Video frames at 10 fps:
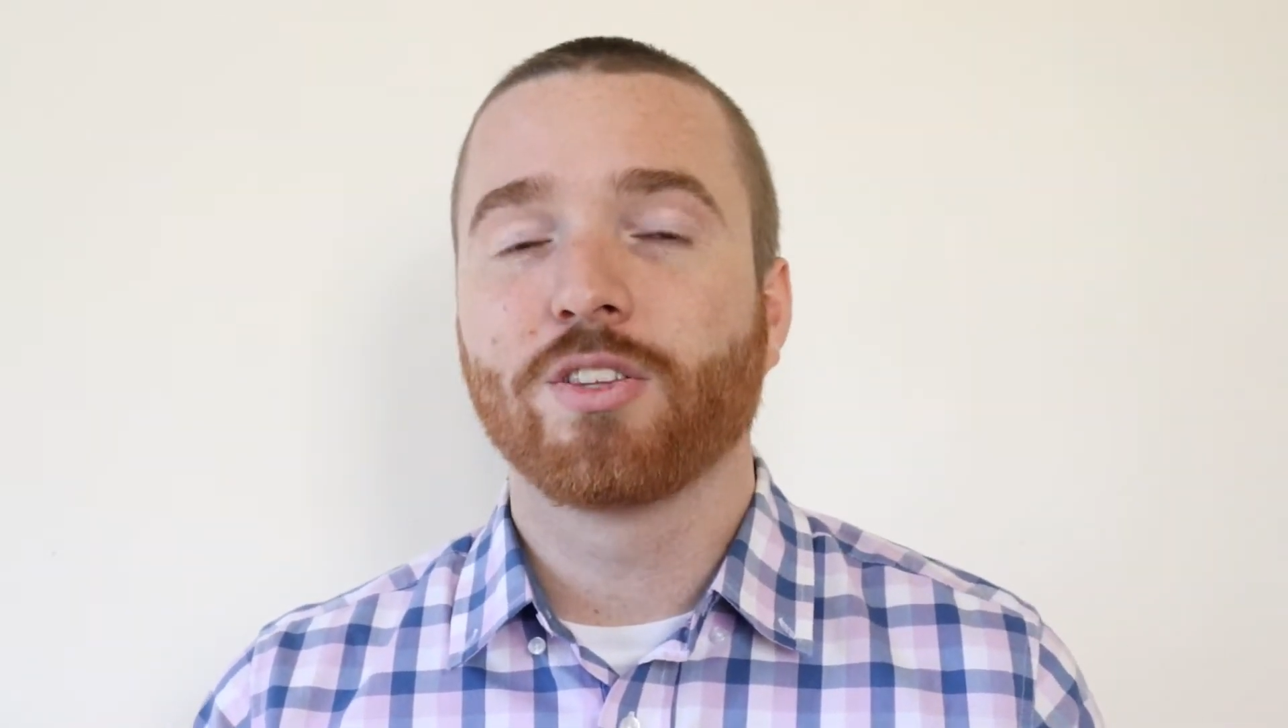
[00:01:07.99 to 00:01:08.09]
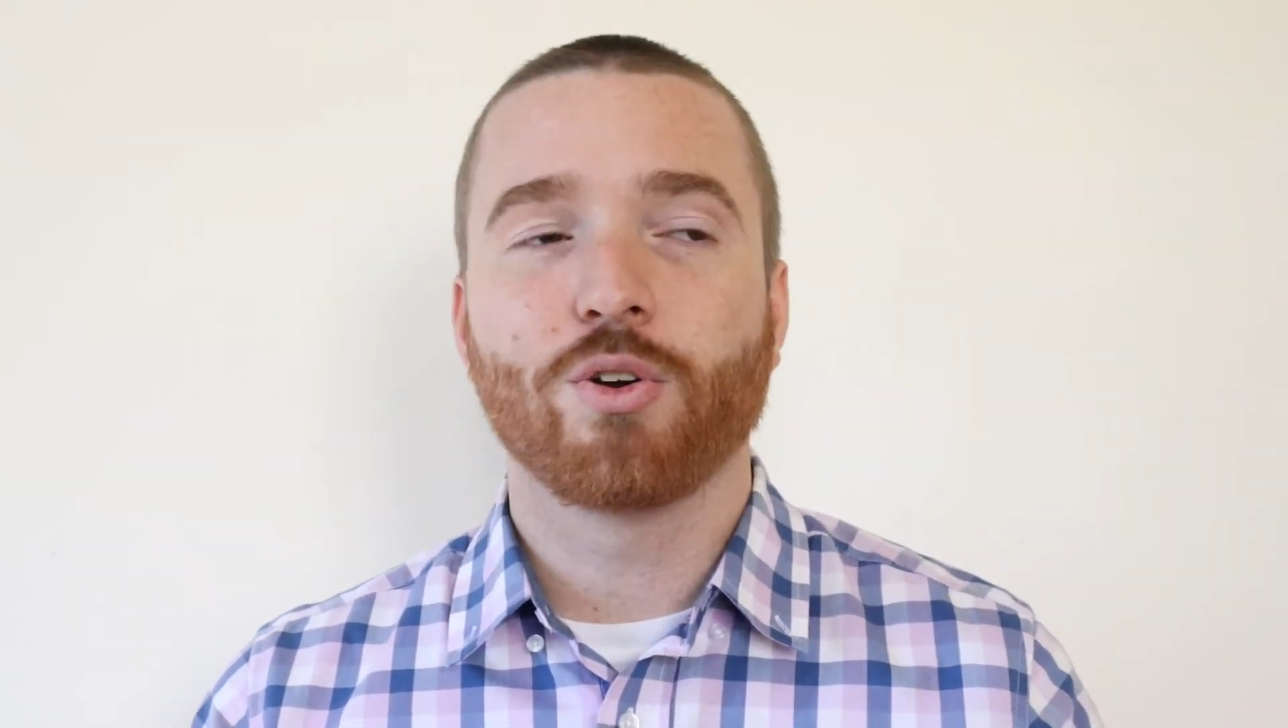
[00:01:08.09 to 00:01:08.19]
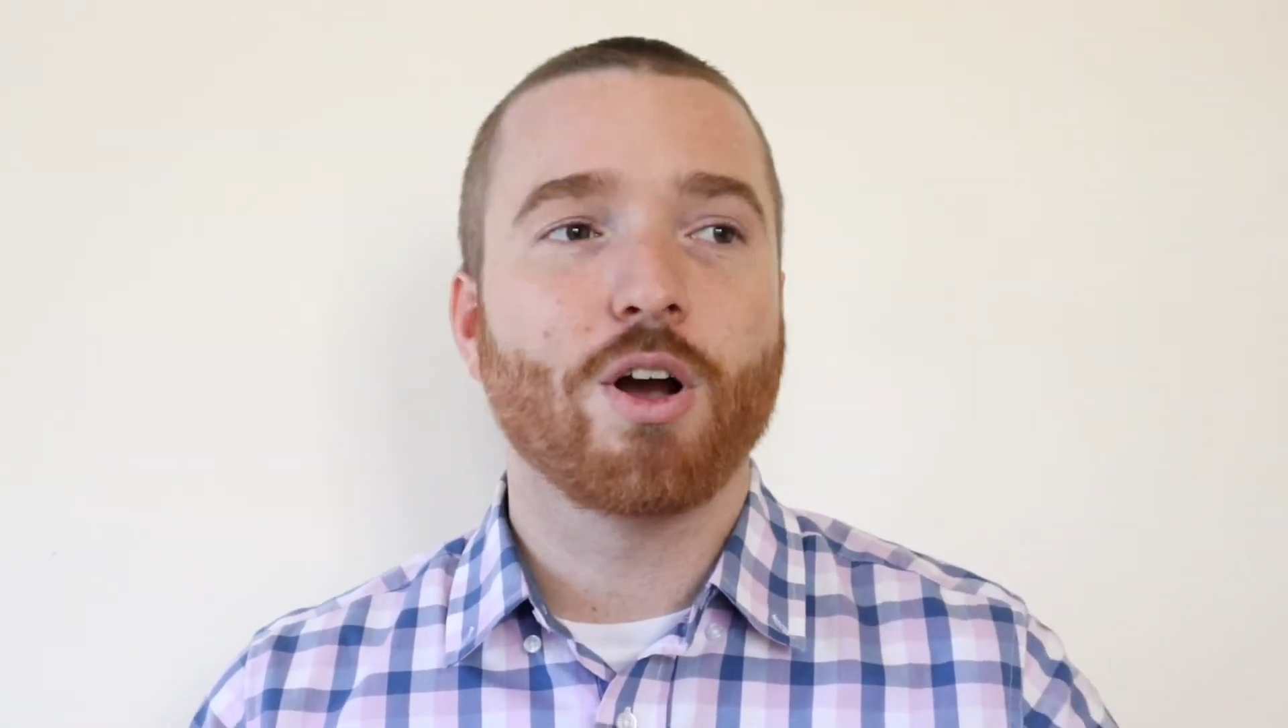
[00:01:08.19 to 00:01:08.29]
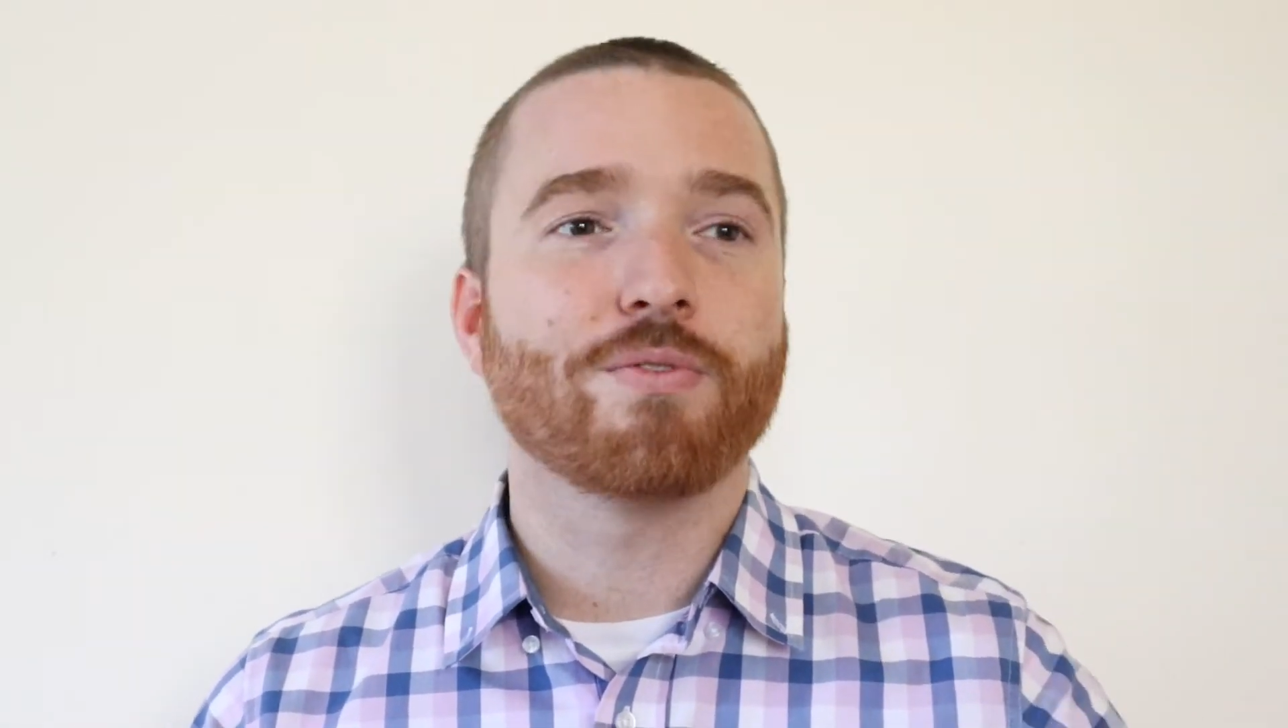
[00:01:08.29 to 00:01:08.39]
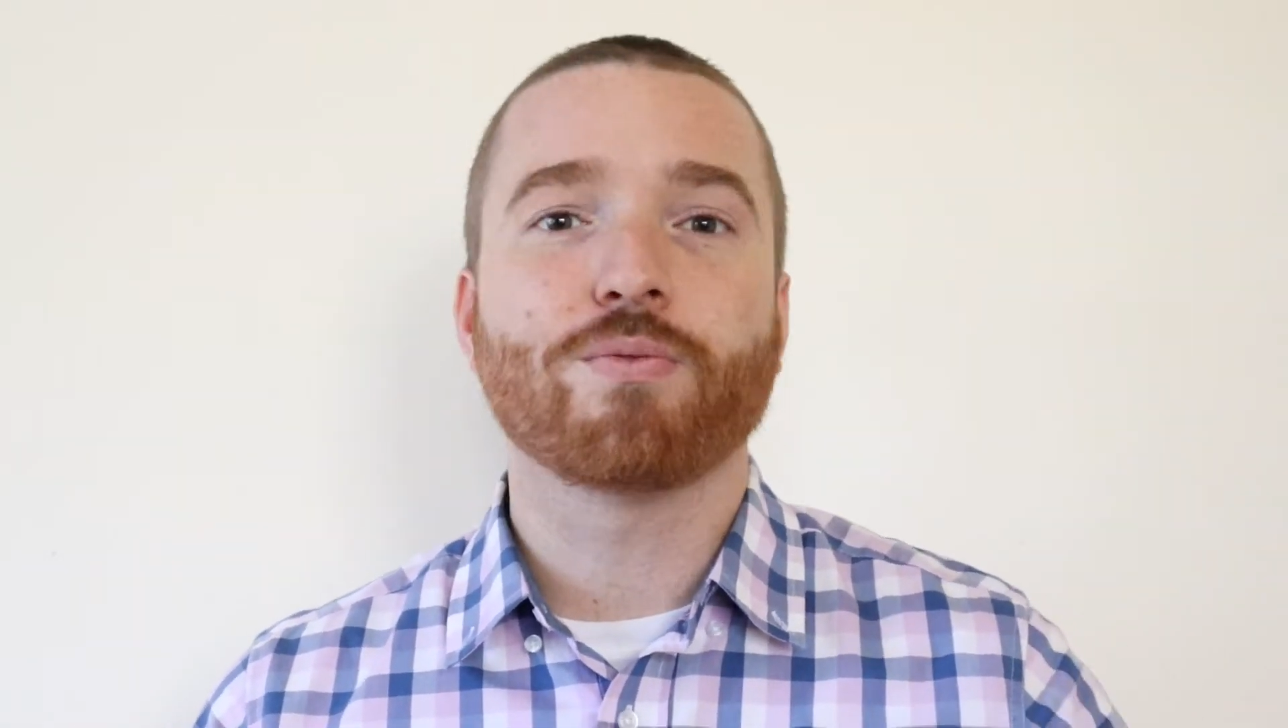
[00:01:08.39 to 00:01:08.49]

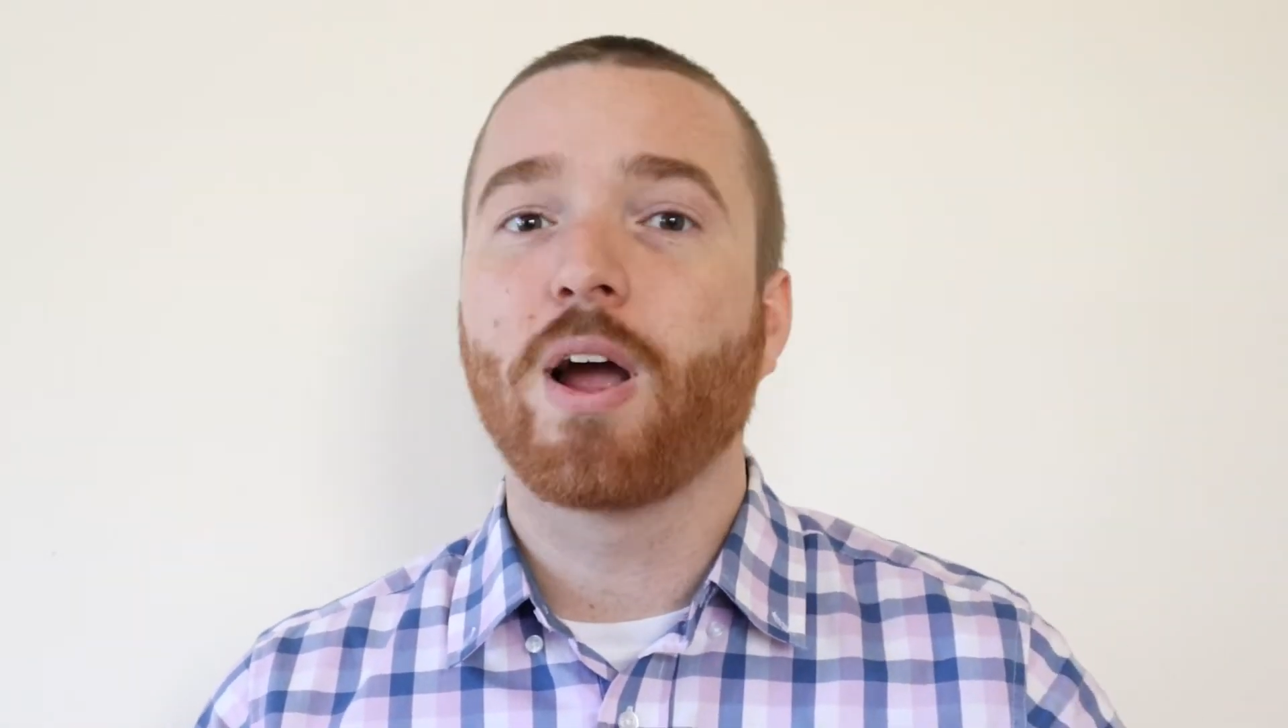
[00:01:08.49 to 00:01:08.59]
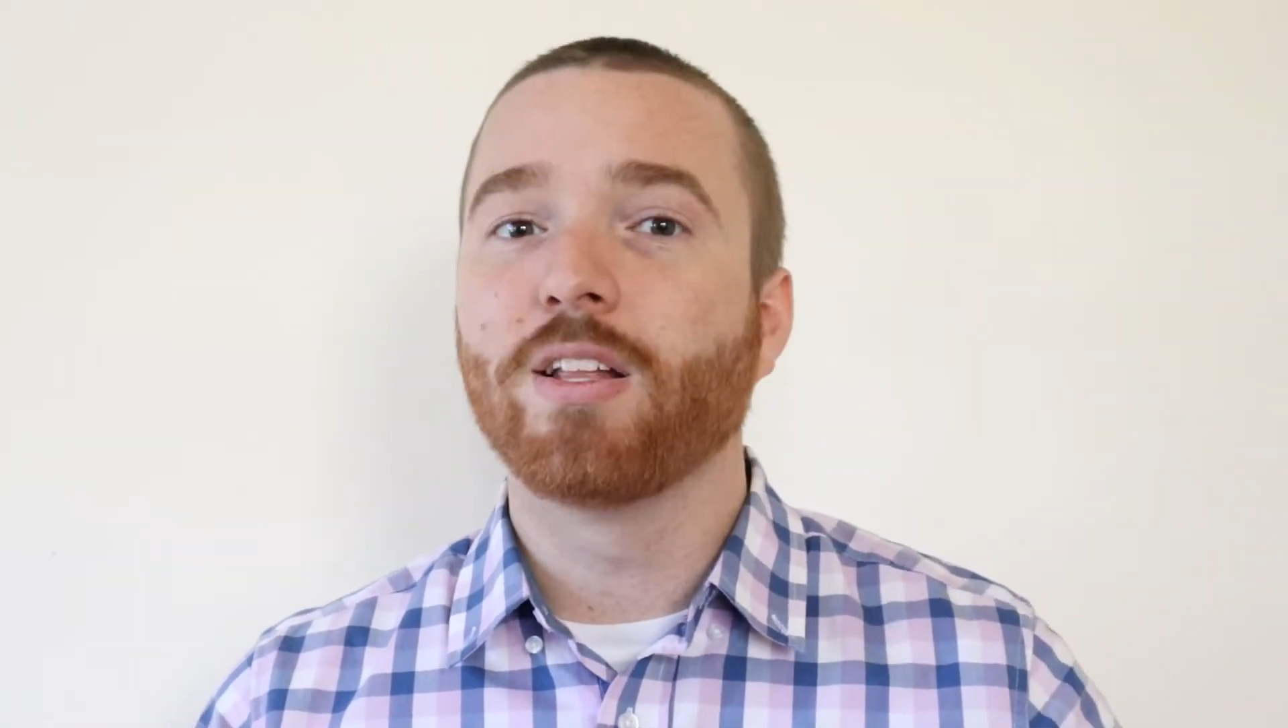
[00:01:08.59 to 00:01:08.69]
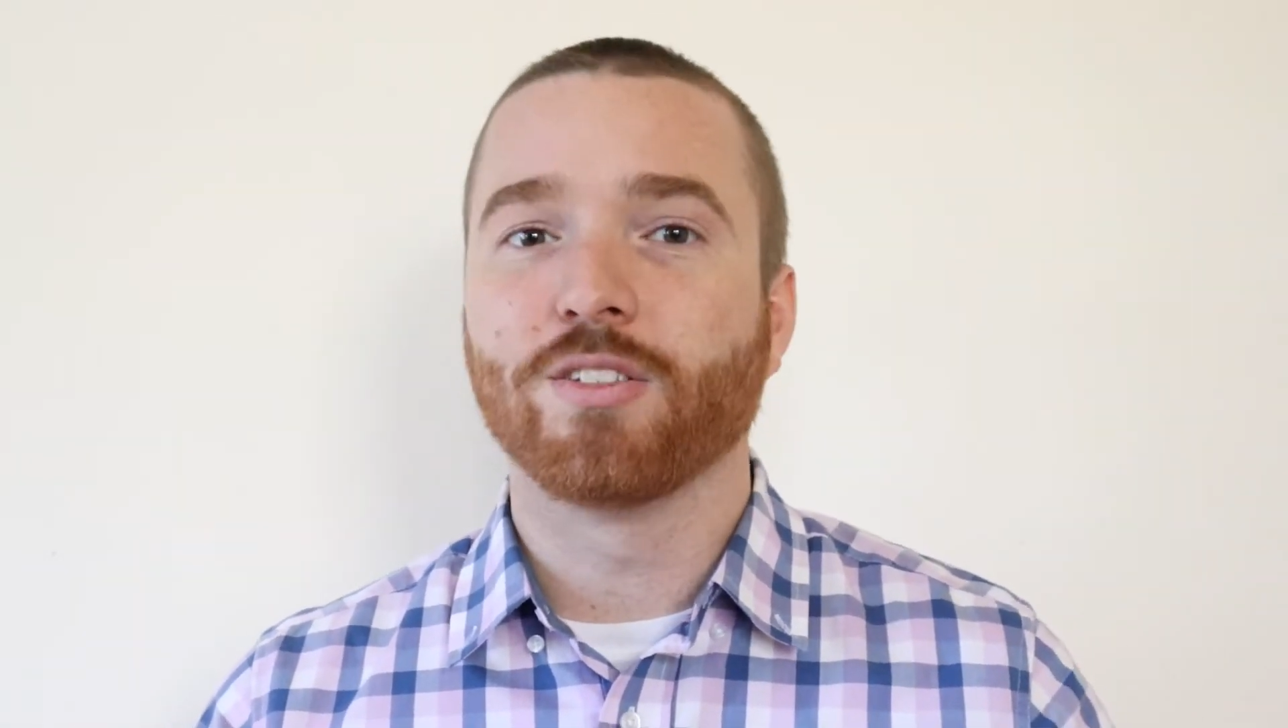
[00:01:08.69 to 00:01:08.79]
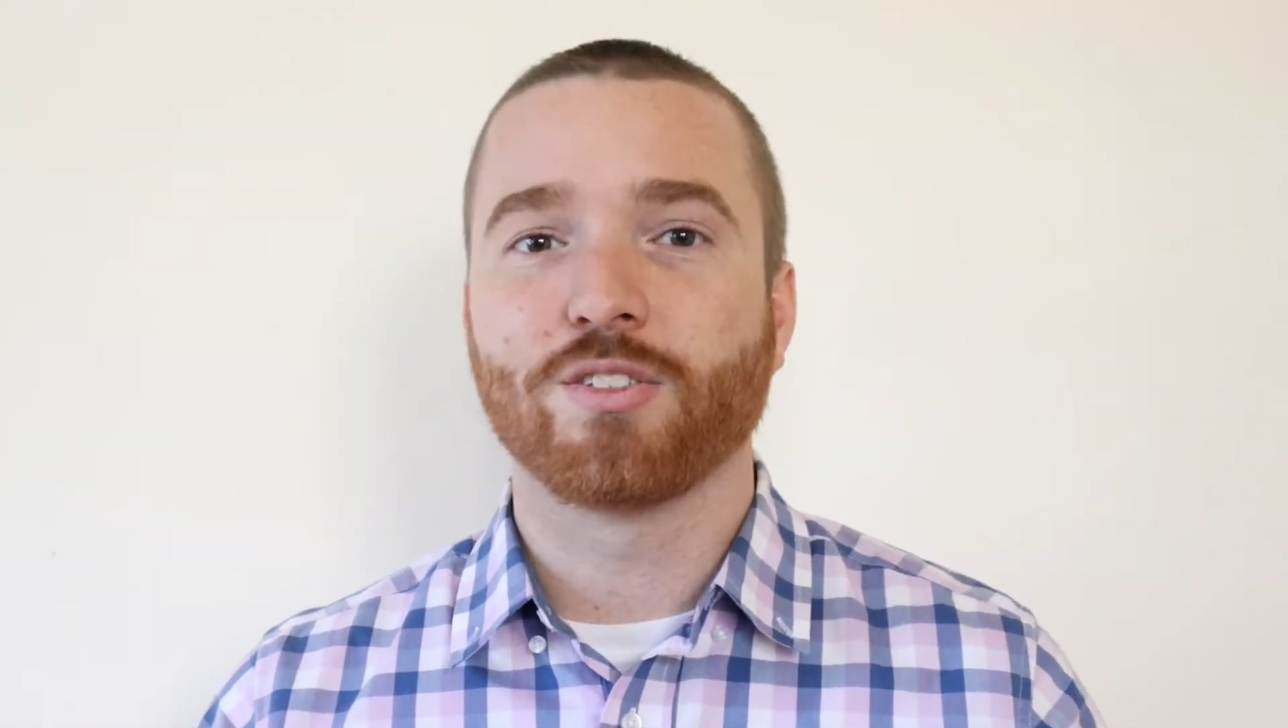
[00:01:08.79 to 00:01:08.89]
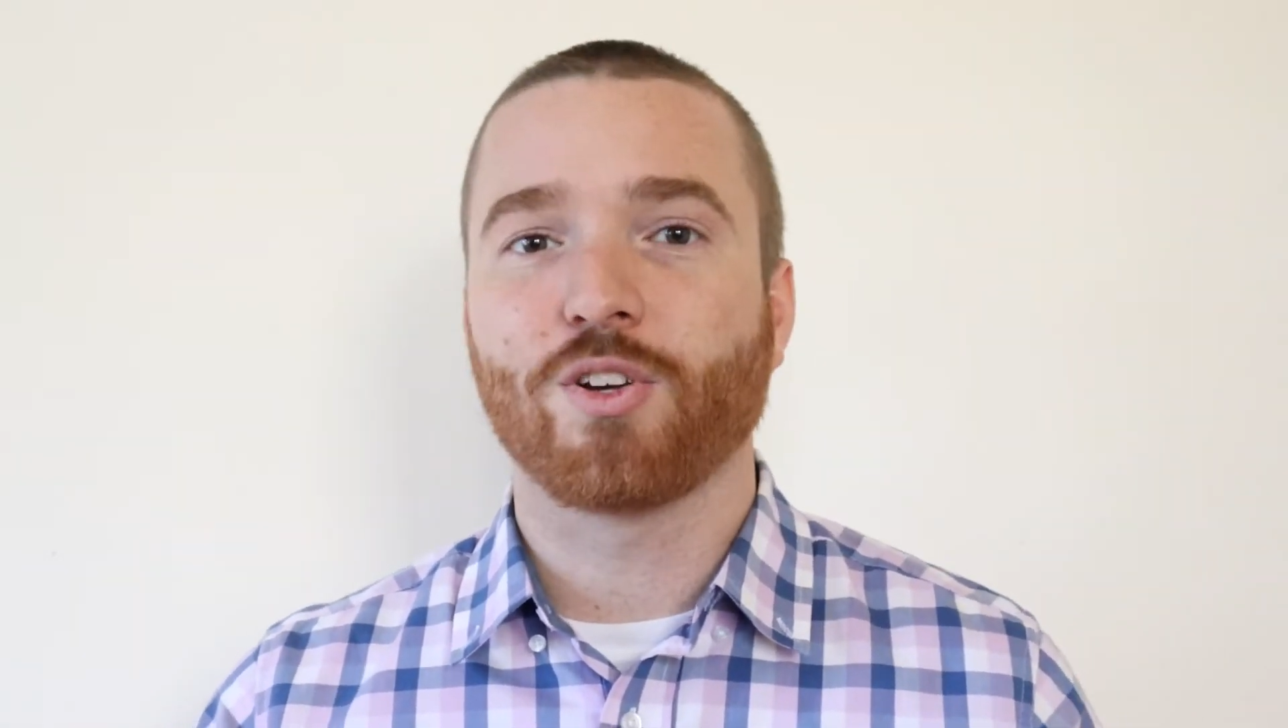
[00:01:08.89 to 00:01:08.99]
They're our
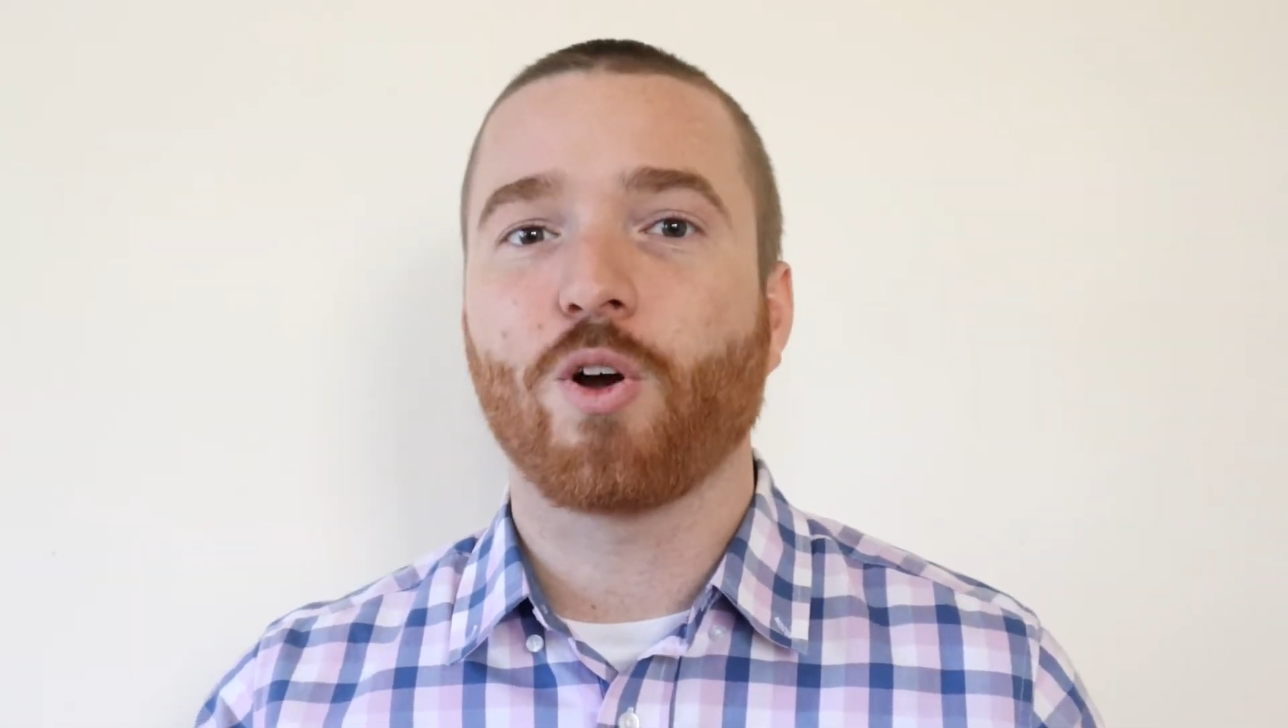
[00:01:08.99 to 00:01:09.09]
friends,